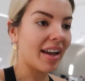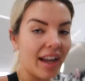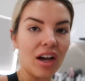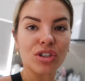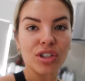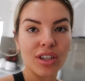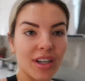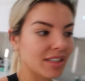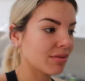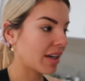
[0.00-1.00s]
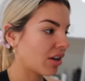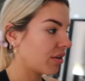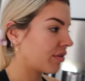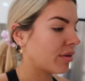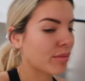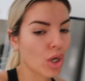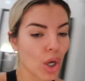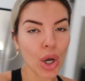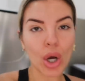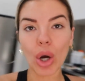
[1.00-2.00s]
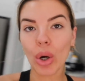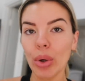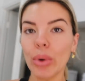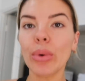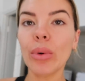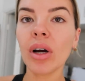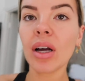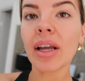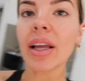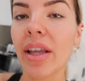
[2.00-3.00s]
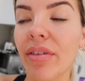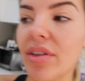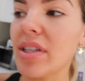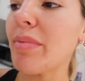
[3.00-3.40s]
Okay, I'll show you guys what I got from Koh, if this